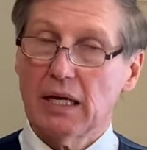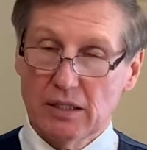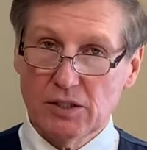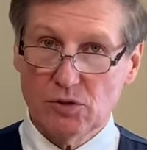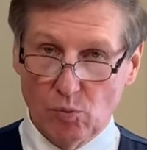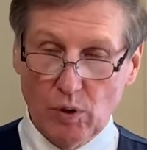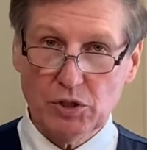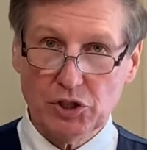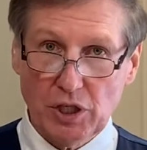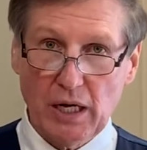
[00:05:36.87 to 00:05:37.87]
at least one
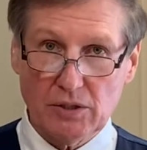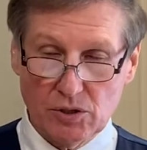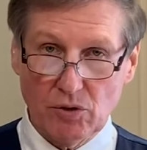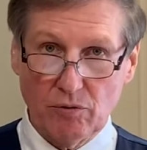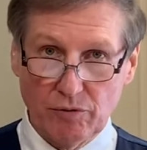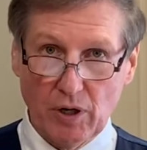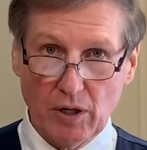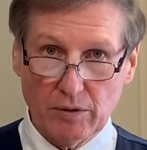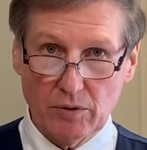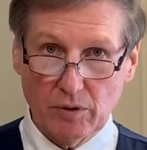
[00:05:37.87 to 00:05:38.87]
shot so far,
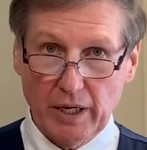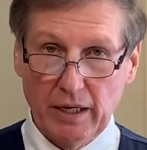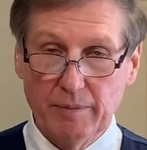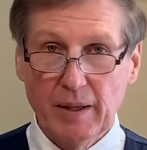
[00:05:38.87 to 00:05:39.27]
okay?